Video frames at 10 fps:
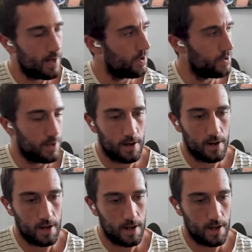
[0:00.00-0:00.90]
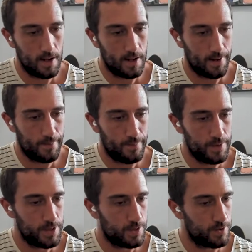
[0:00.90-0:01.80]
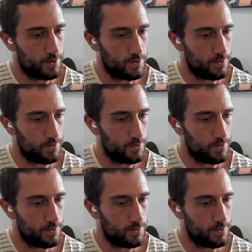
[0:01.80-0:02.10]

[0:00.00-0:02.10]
on their just to